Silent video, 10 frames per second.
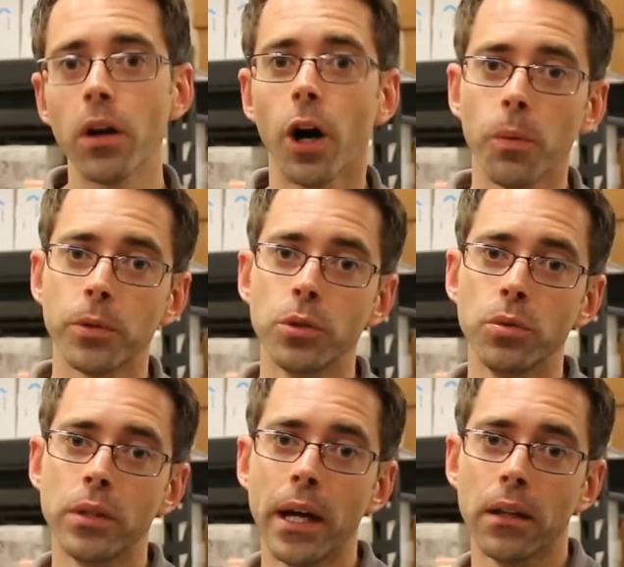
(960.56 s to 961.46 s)
help
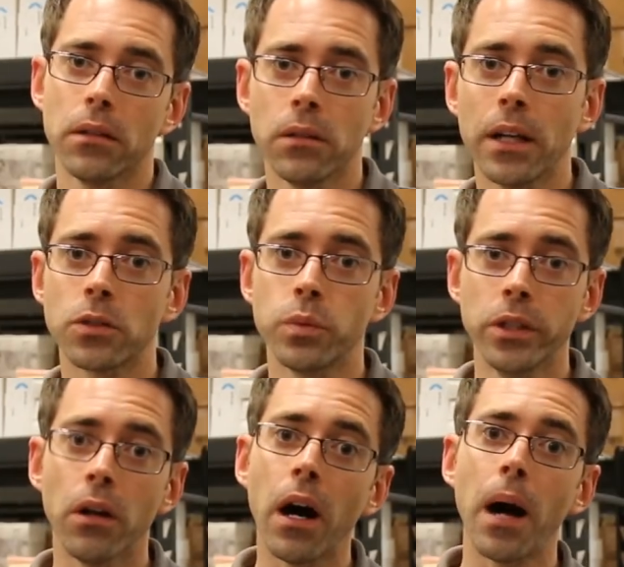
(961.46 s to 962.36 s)
you get less
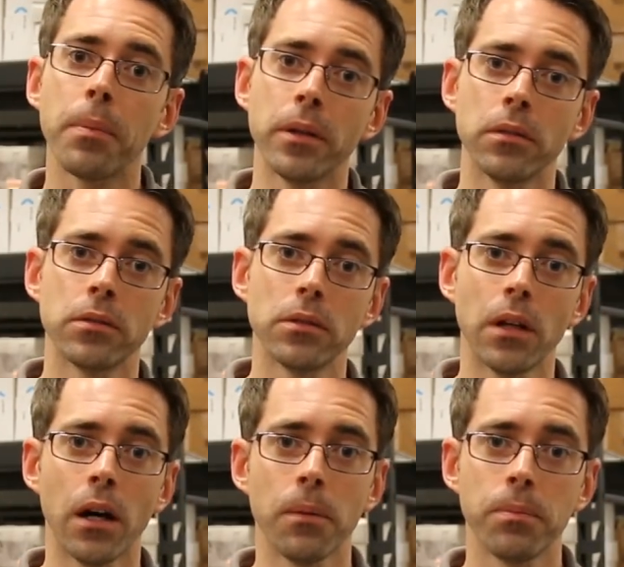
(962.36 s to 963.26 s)
wheel hop and
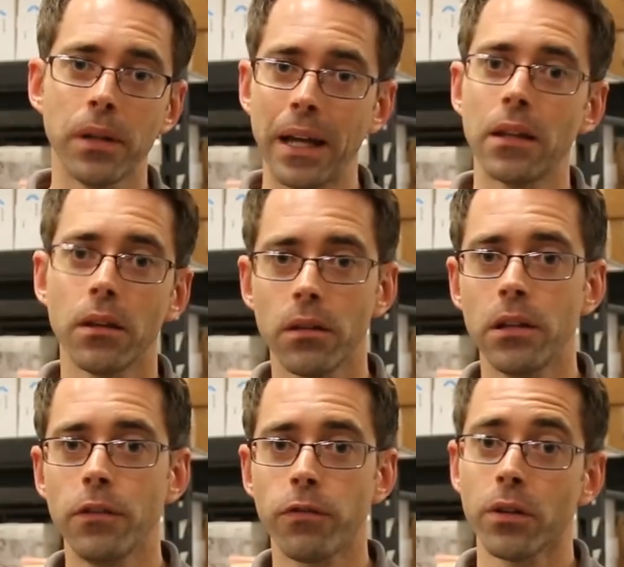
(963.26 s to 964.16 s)
plant
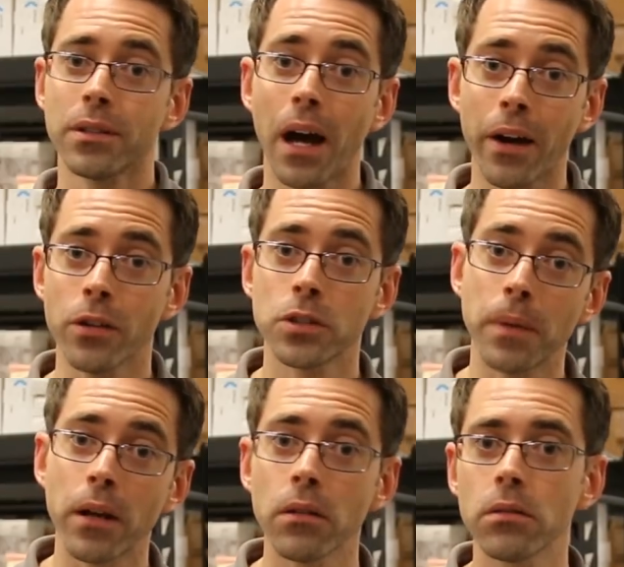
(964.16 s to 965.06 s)
the front tires
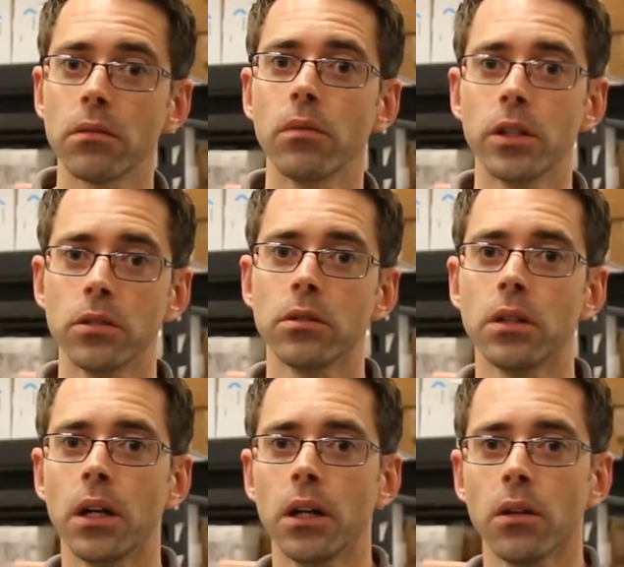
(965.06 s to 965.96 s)
better when you're
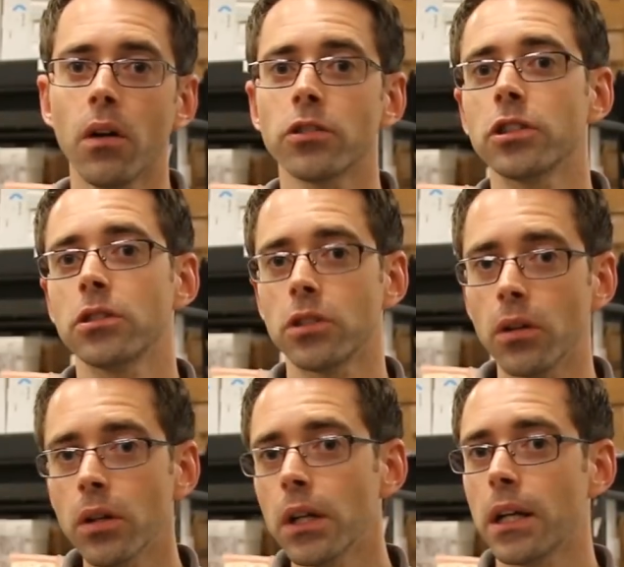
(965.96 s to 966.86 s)
launching.
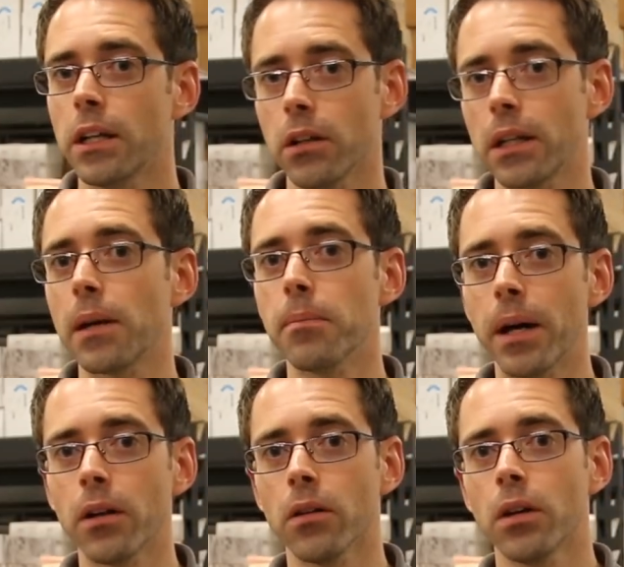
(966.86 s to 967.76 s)
So you're going to get
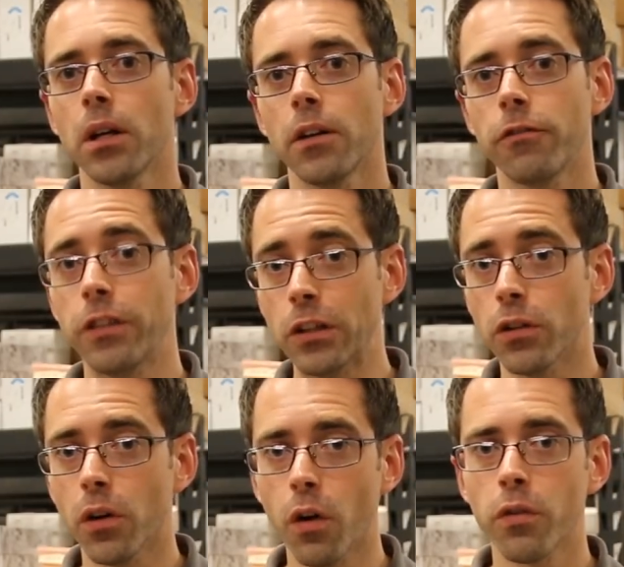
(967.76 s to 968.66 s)
better
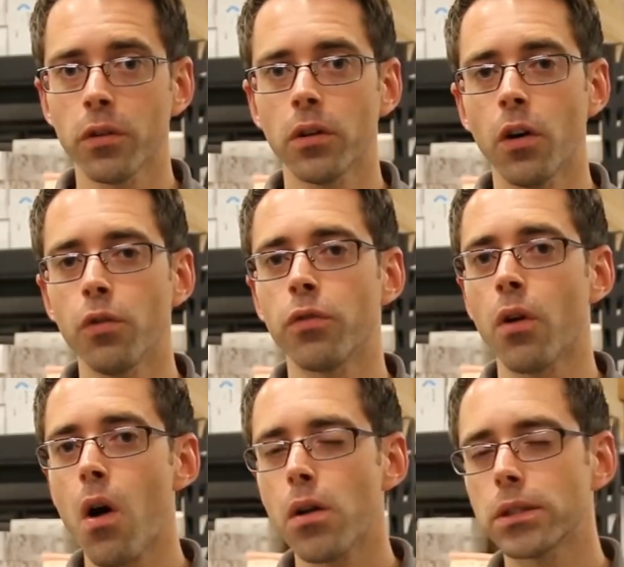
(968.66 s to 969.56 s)
feel
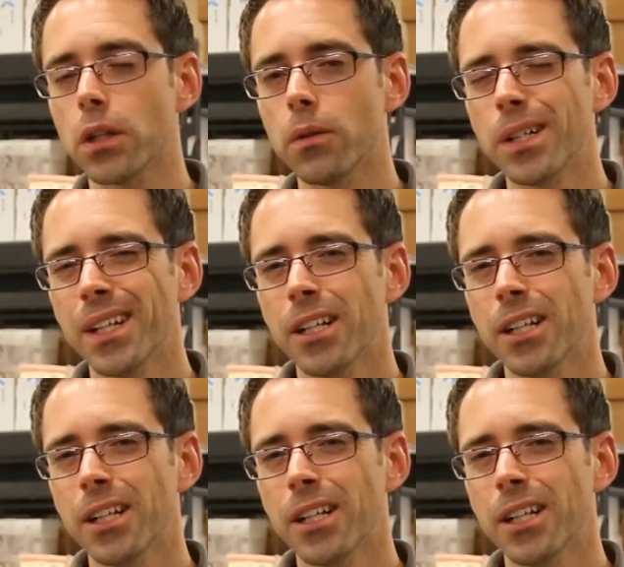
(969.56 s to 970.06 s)
overall. So